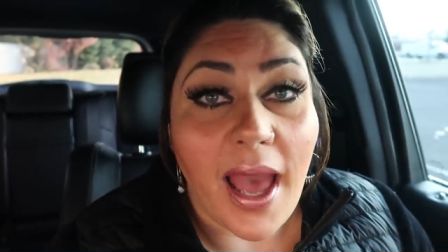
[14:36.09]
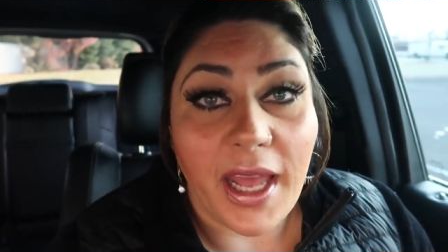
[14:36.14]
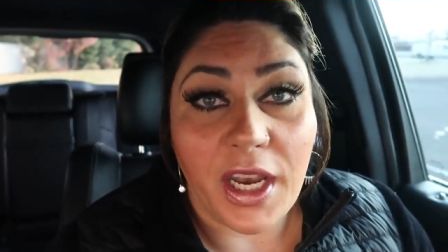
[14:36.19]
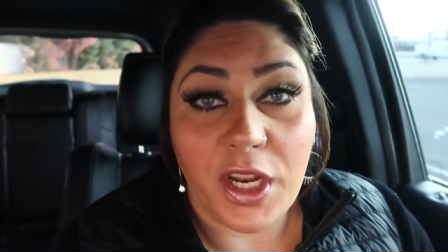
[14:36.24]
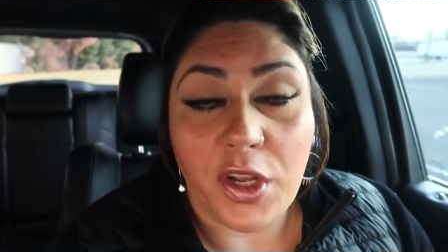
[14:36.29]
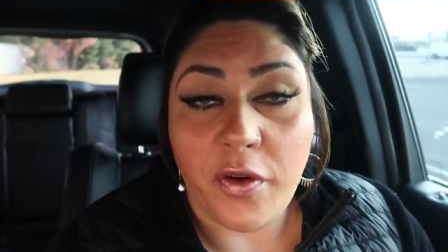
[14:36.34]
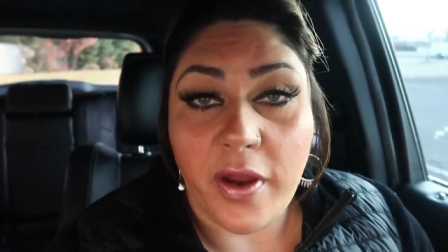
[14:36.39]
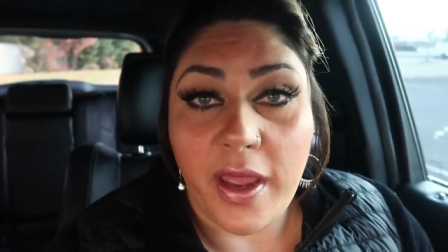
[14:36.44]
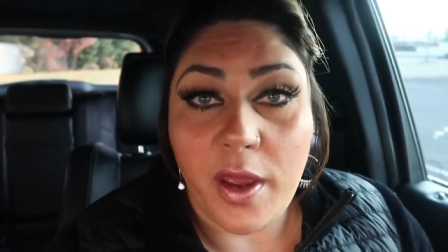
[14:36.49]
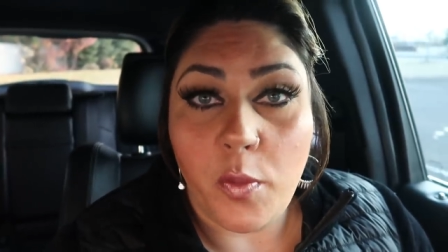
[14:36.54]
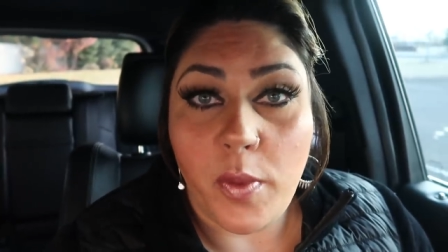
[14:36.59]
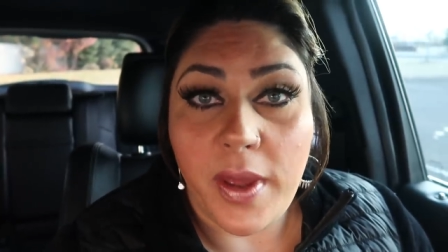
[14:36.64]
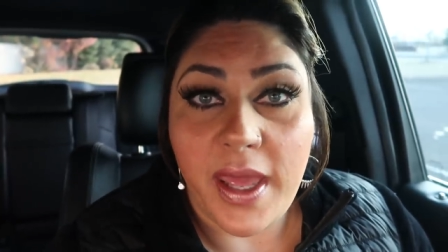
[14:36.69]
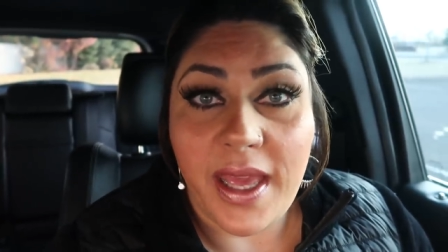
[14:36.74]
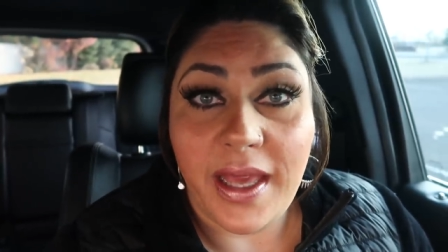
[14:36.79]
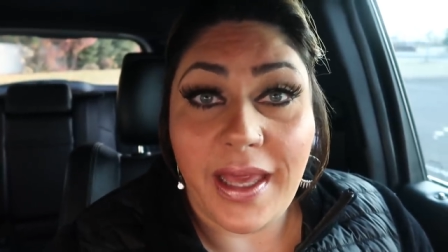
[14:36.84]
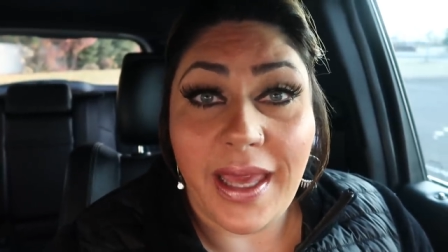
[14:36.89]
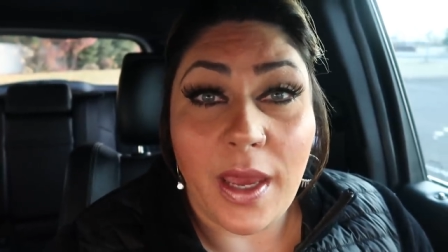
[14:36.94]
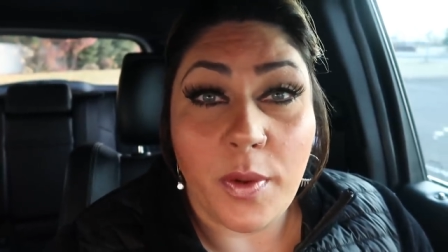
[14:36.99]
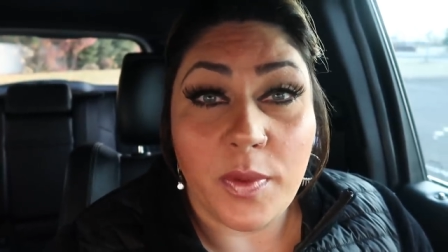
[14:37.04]
I had a great
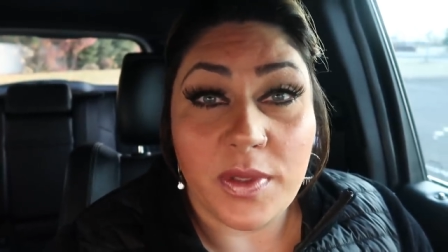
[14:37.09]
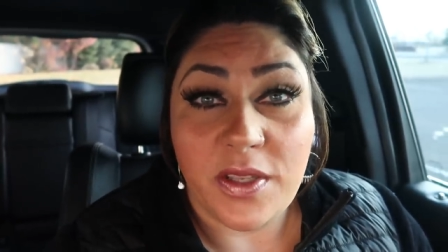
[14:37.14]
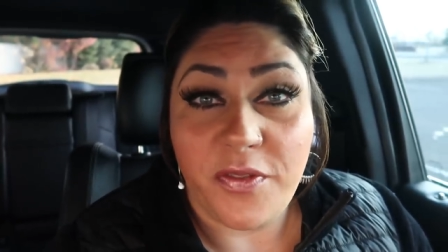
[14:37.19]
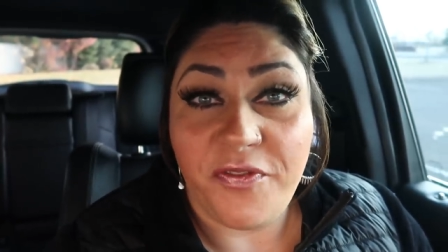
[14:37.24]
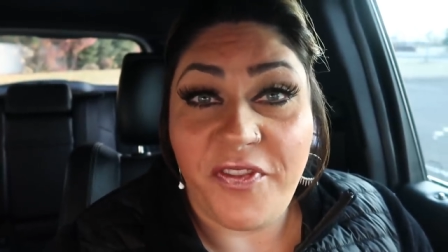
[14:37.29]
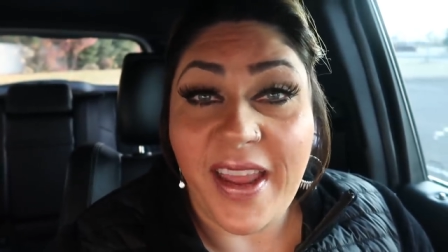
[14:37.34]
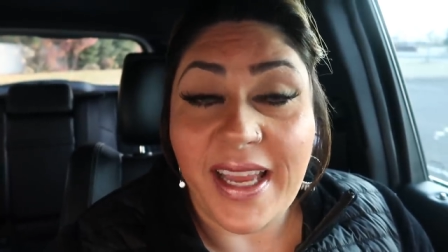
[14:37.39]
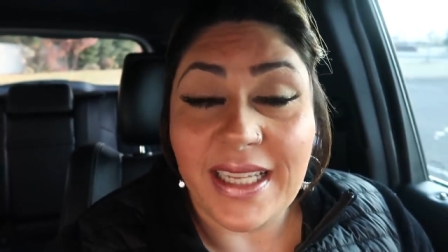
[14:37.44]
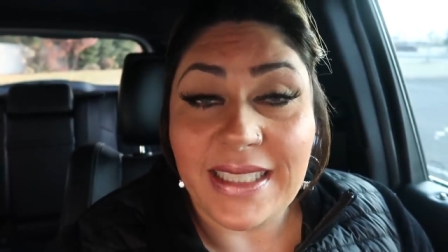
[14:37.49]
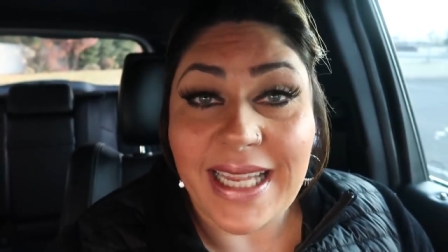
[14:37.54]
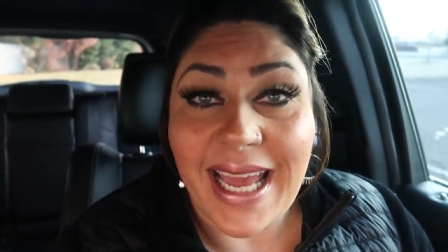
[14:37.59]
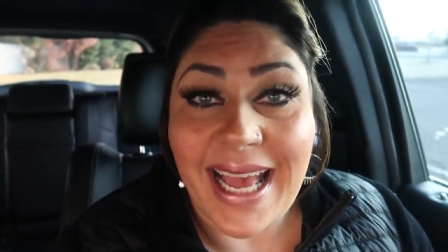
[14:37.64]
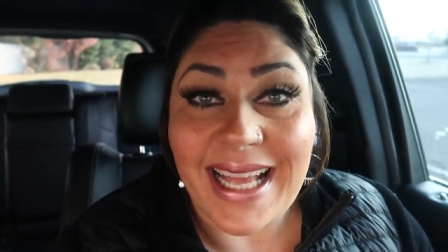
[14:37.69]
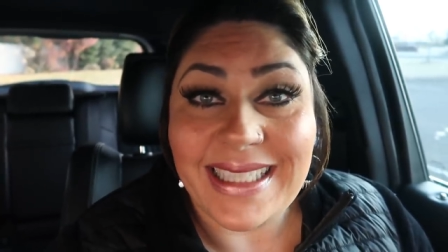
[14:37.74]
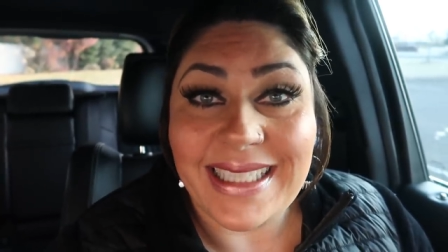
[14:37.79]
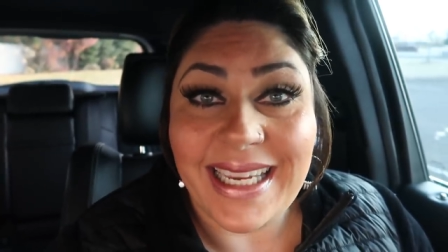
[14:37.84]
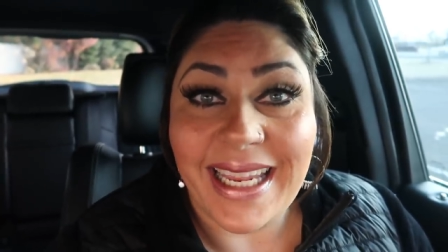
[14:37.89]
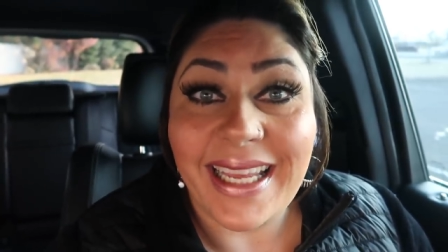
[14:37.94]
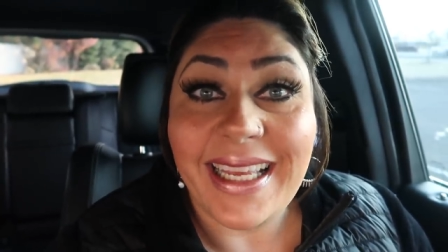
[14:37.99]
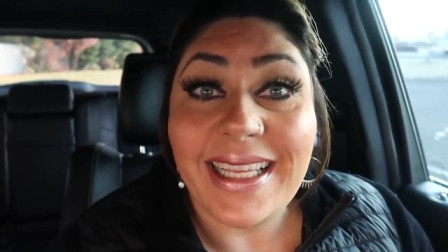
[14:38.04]
week. It was
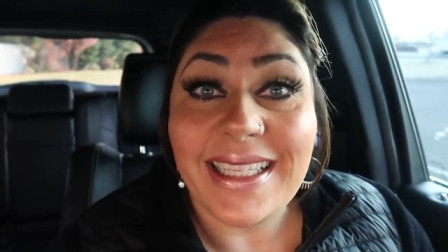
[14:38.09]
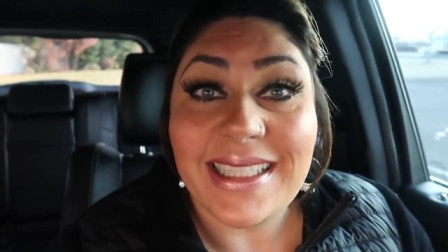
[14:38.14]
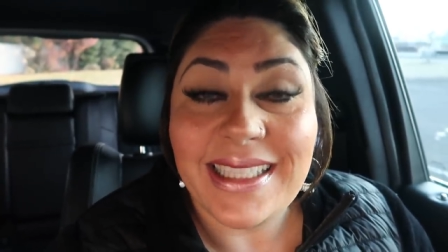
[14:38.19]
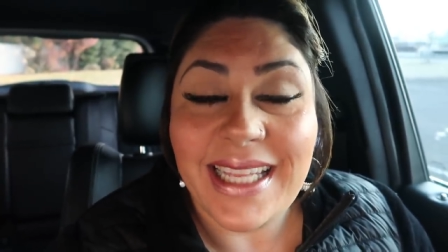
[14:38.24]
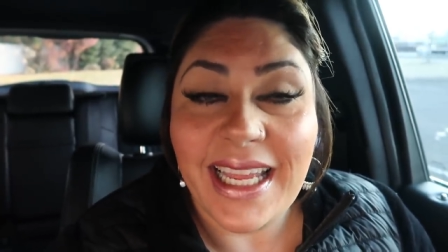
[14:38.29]
fantastic.